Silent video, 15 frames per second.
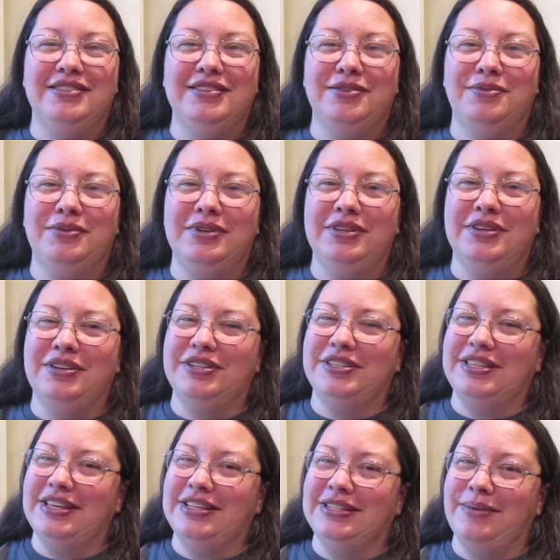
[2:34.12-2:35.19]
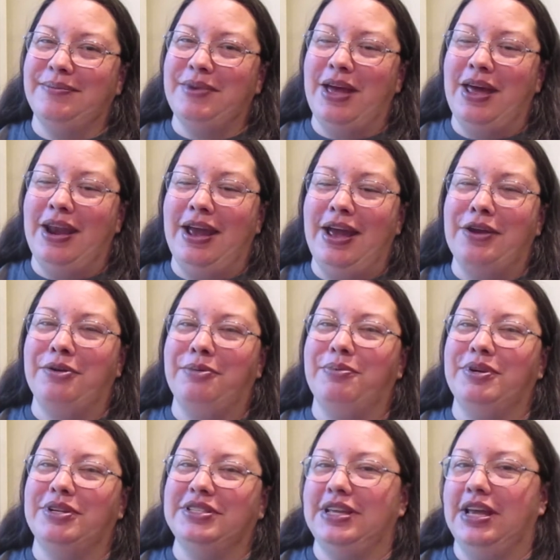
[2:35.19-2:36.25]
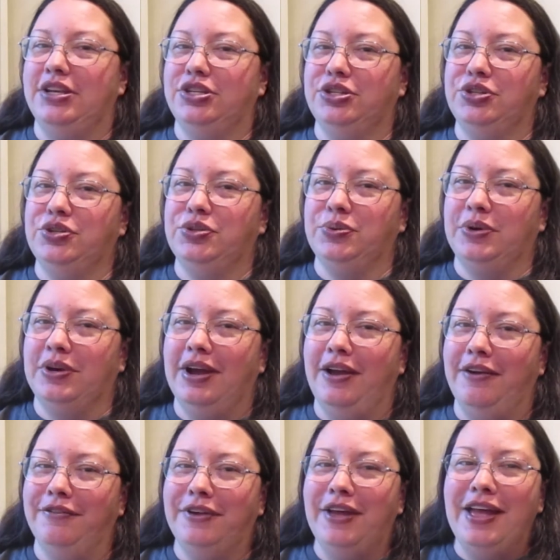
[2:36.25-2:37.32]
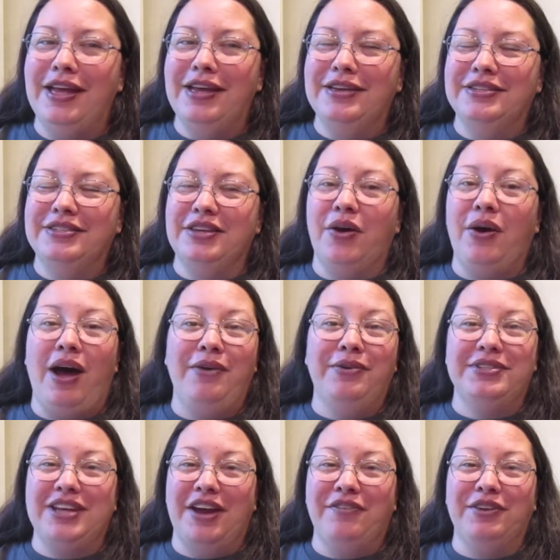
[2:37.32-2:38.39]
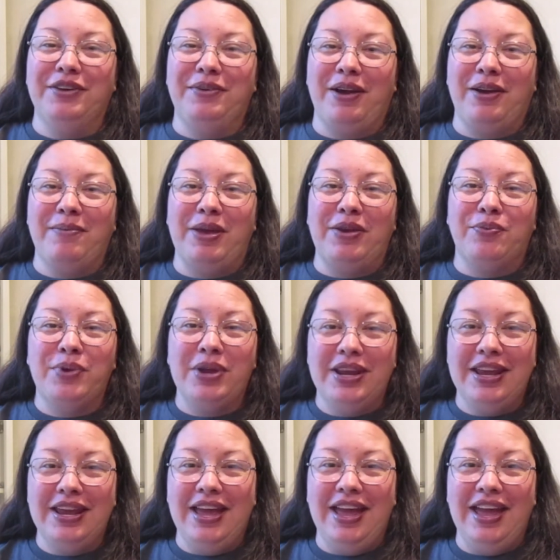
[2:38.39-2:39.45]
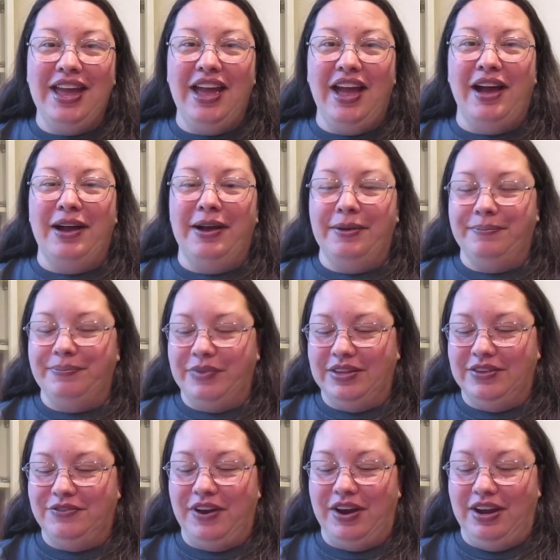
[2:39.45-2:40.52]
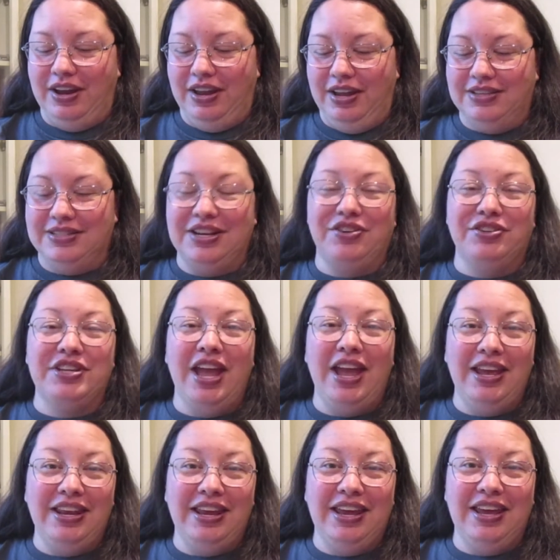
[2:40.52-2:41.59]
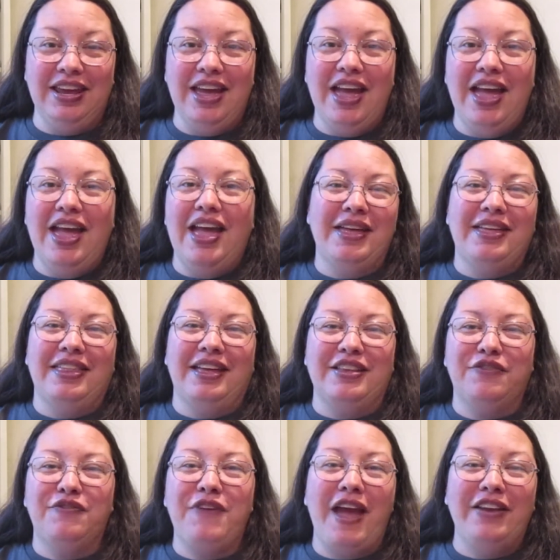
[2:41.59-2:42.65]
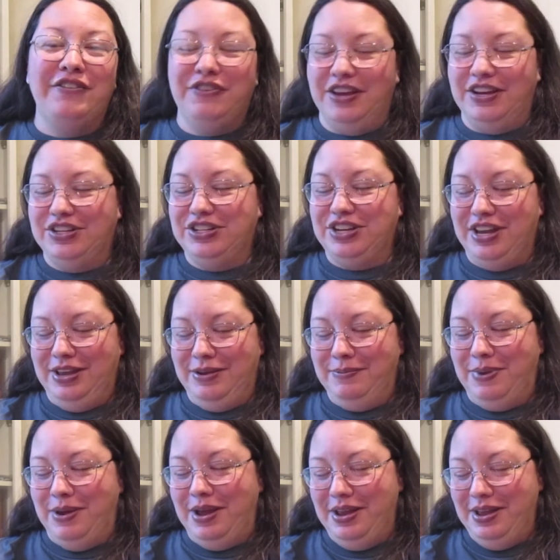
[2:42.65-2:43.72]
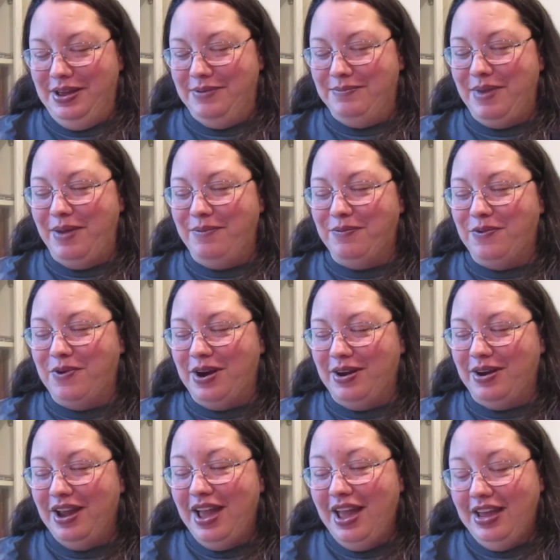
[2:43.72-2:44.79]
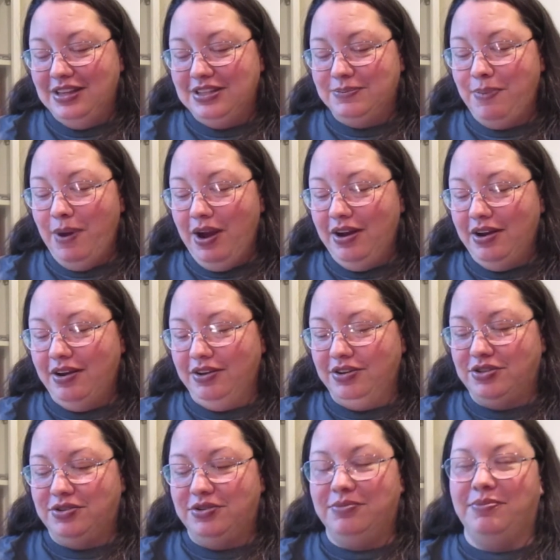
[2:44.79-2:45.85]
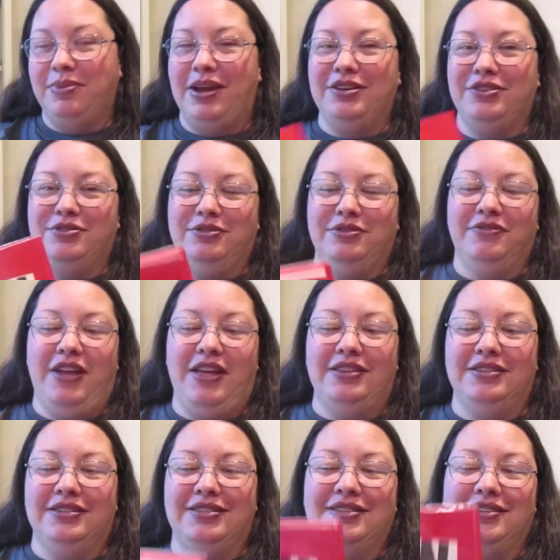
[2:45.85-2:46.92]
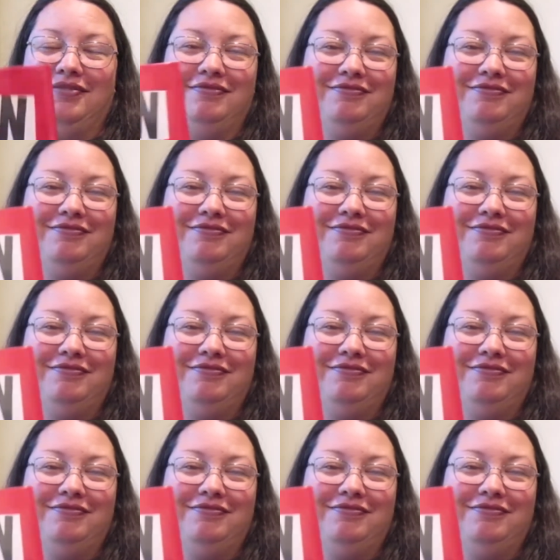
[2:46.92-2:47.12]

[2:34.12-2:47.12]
there's things I'm not 100% sure of. So I would definitely recommend reading it. It's entertaining. That's fan fiction, memoir, inspired by true events.